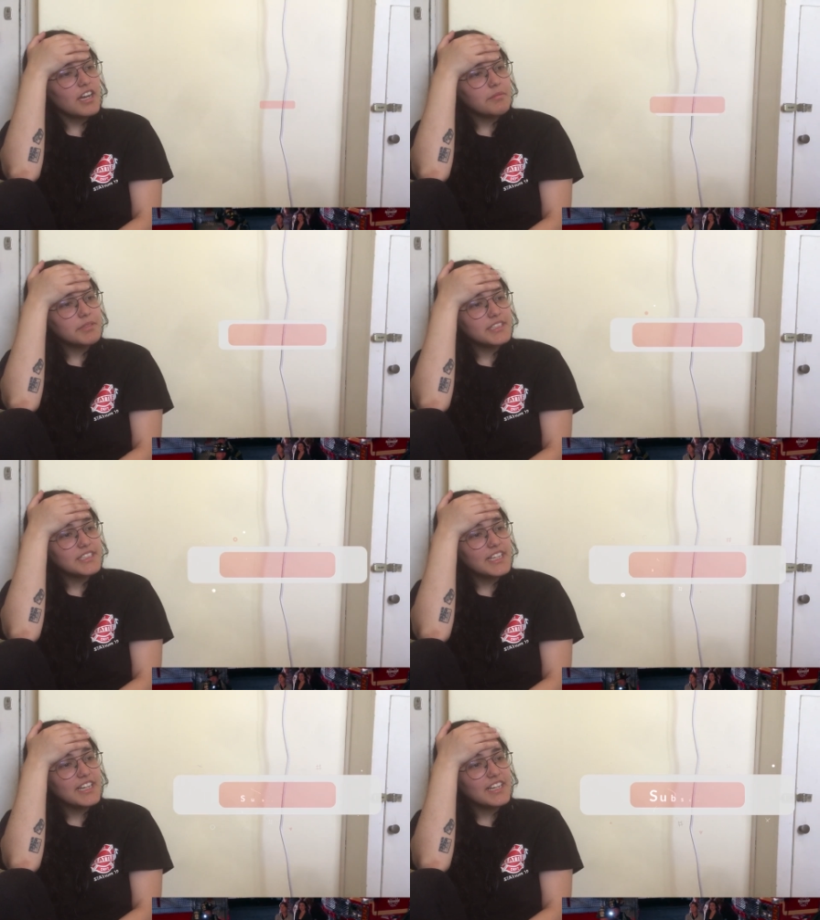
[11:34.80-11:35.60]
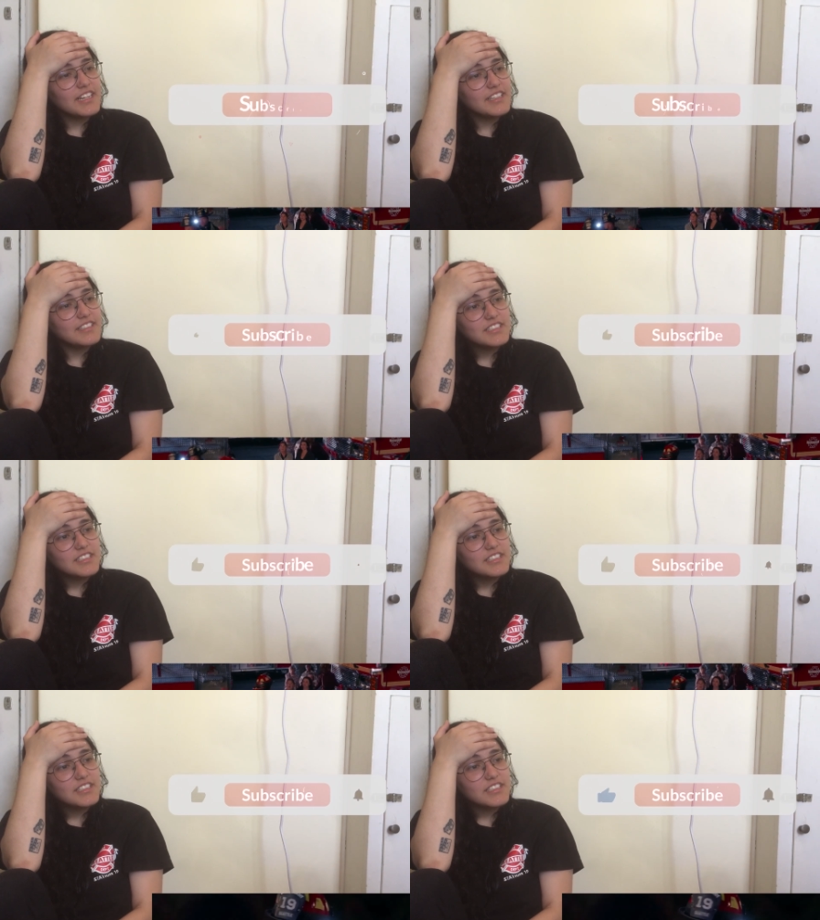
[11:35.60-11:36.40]
Amelia.
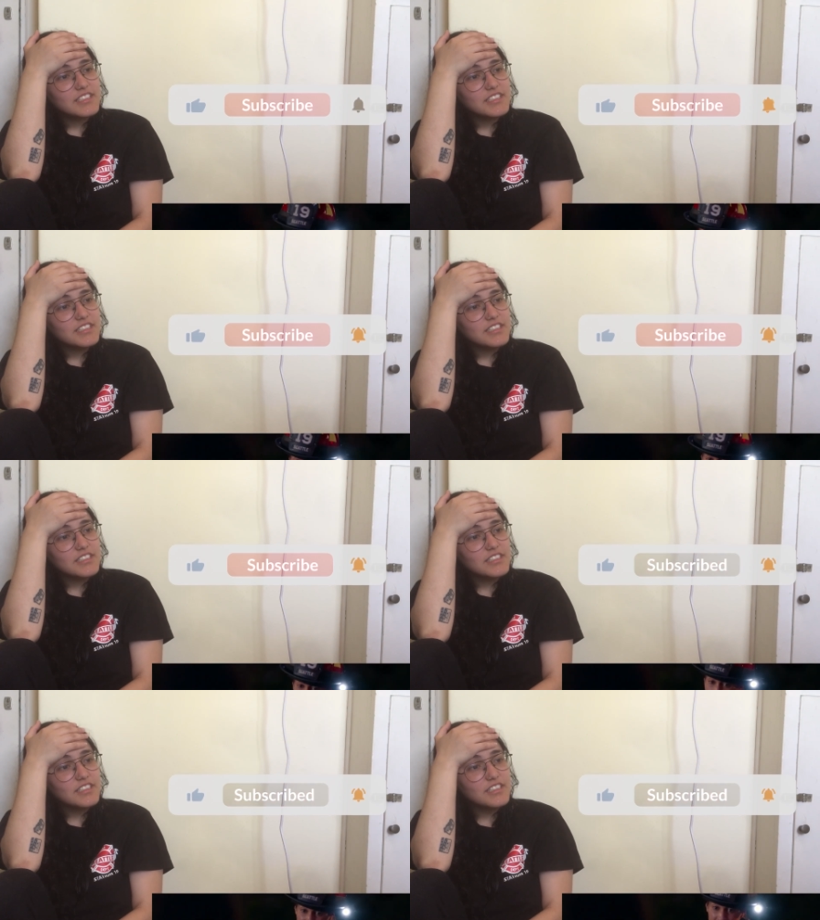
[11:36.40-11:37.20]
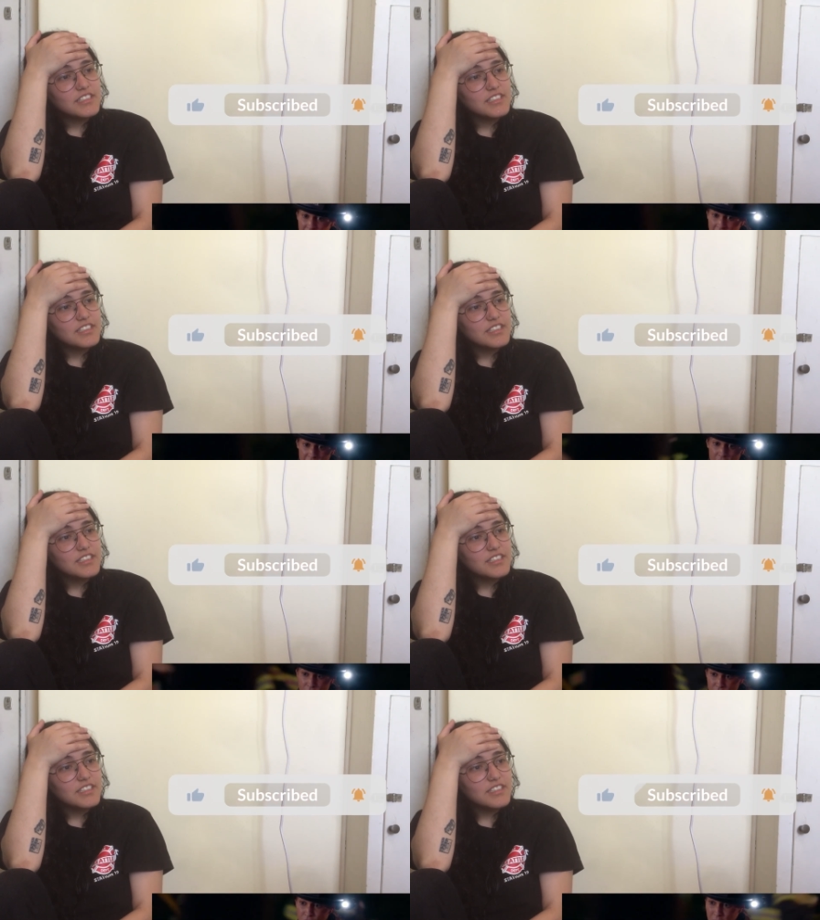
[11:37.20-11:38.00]
It's too early to say anything for
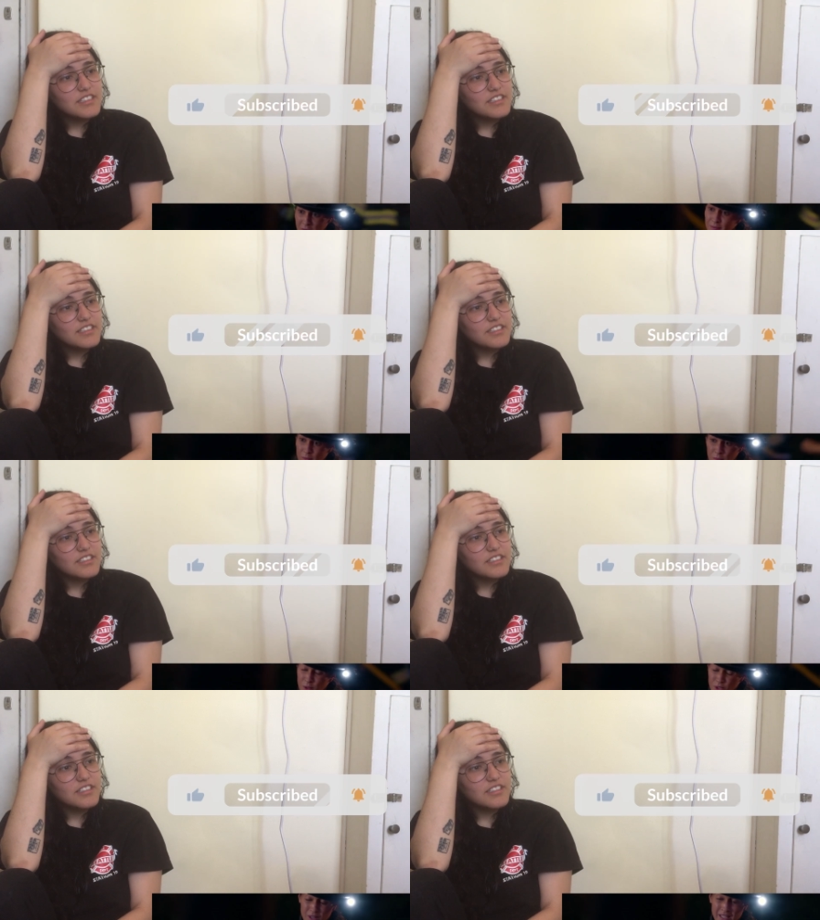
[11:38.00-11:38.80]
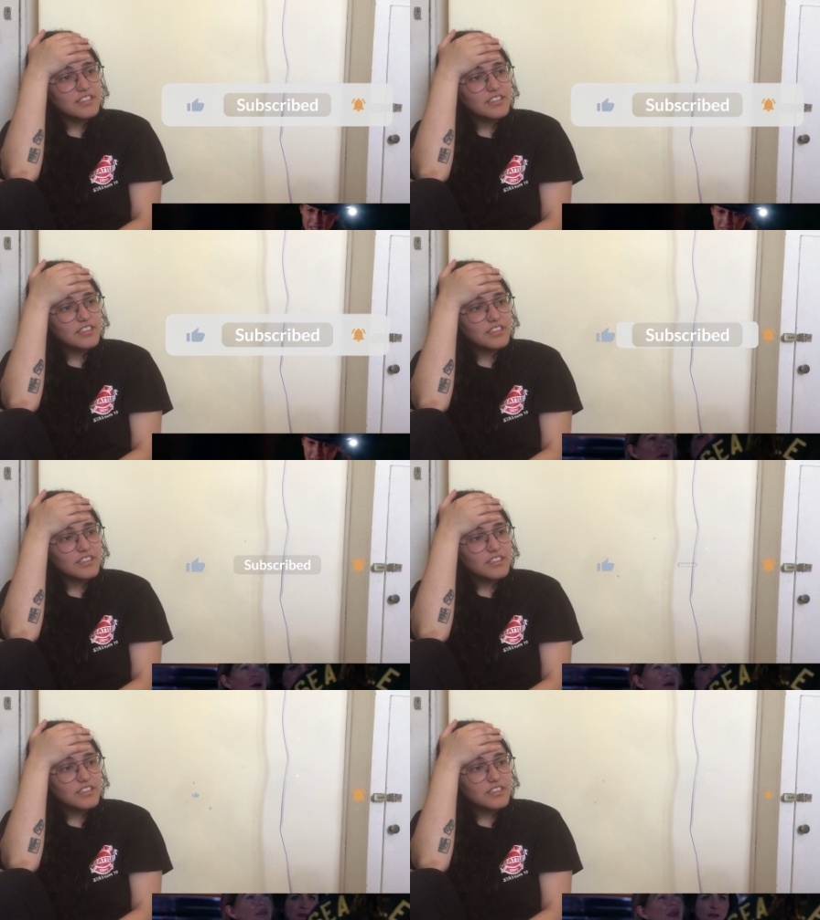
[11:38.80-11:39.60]
sure, but we're trying everything.
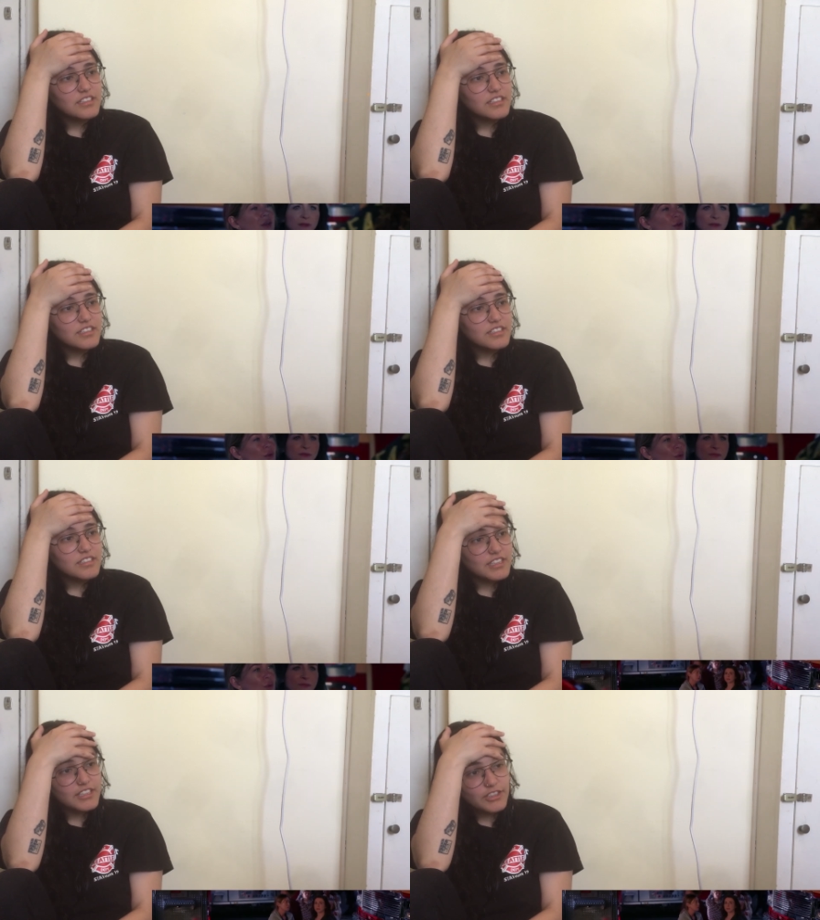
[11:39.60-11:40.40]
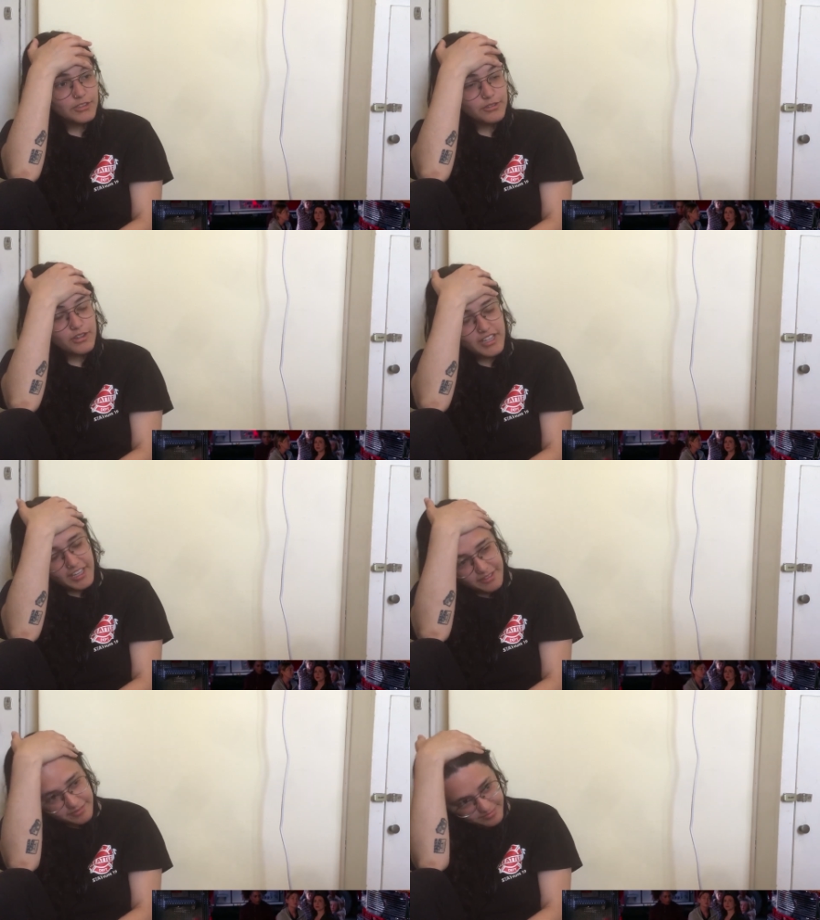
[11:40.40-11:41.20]
Thank Take you. Thank you,
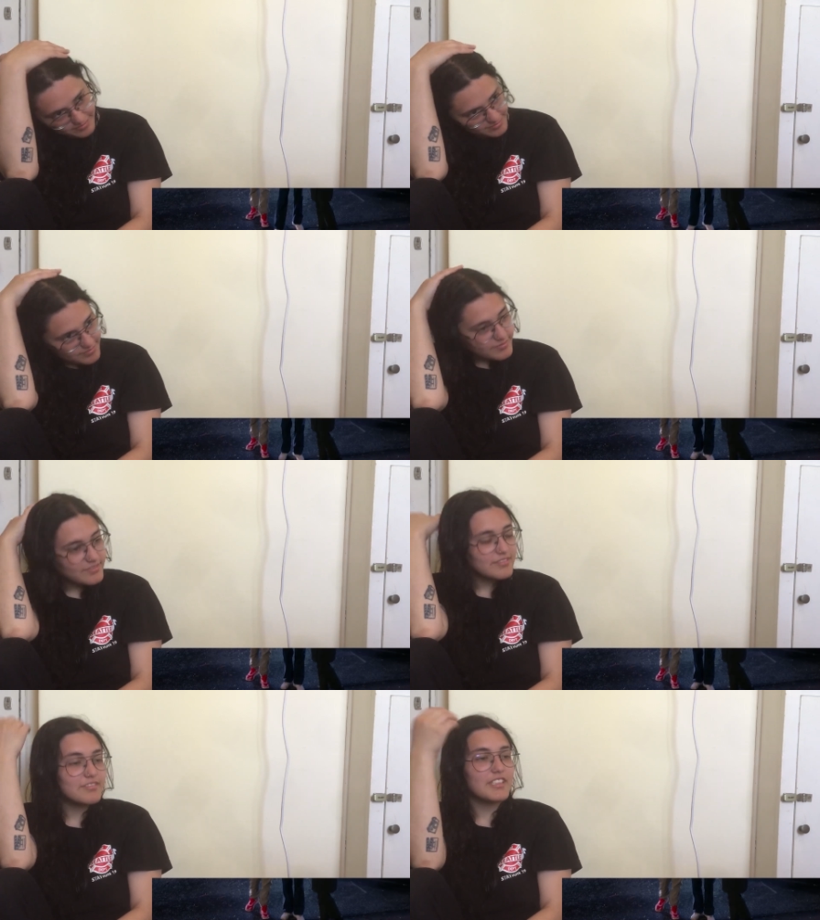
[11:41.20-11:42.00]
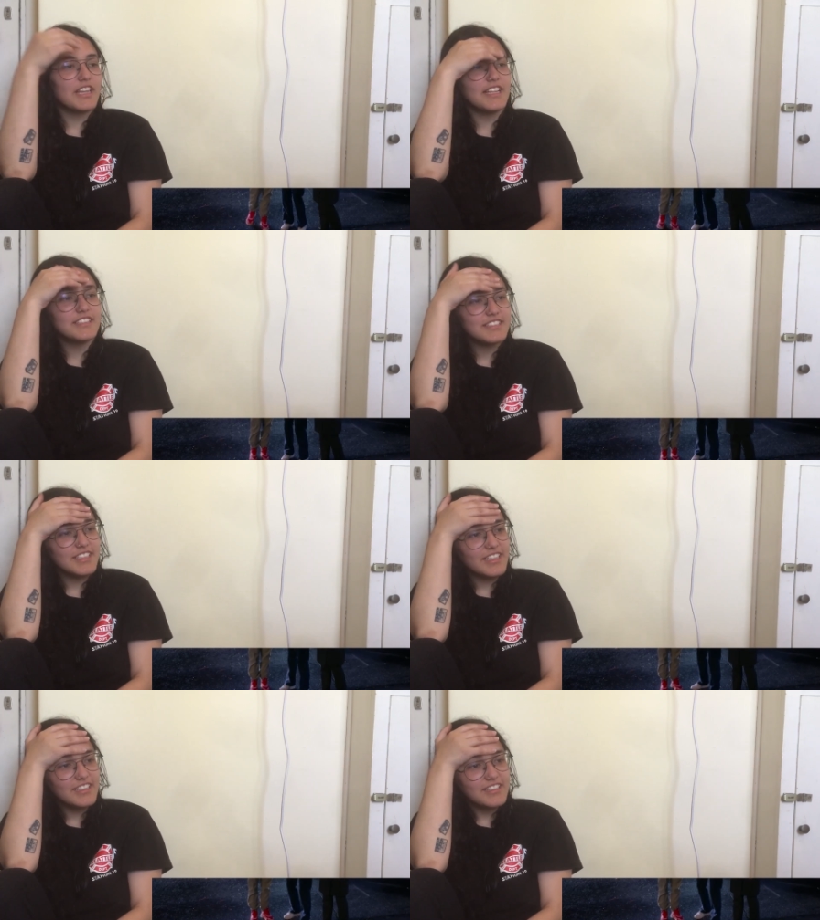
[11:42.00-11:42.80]
okay. Well, Andy's
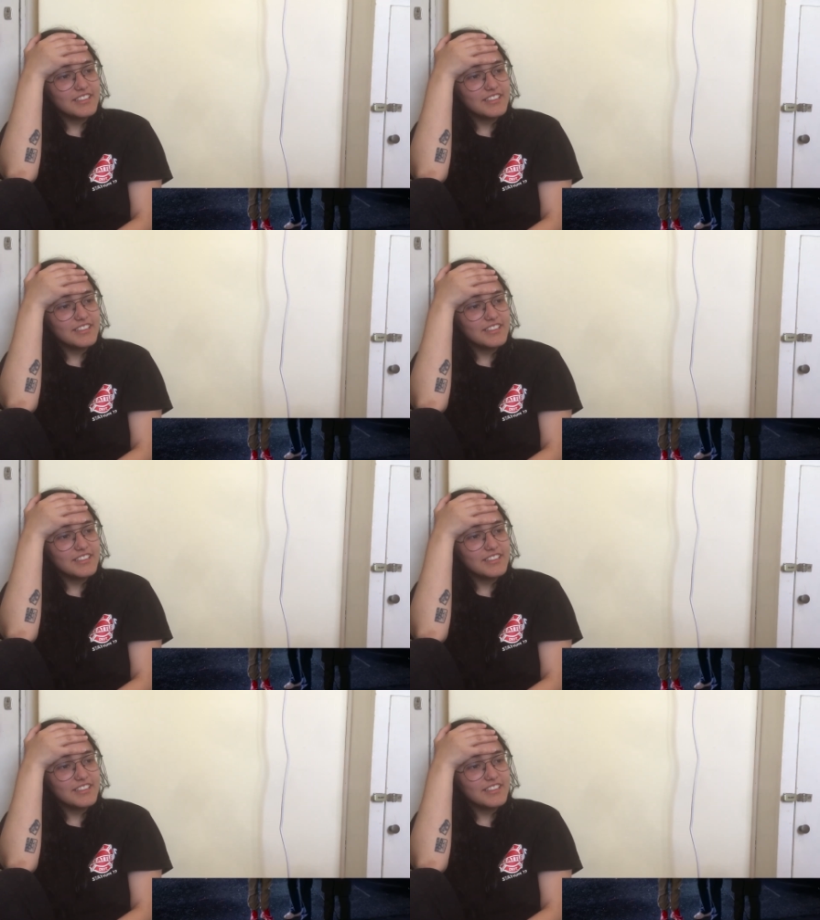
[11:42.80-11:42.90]
there.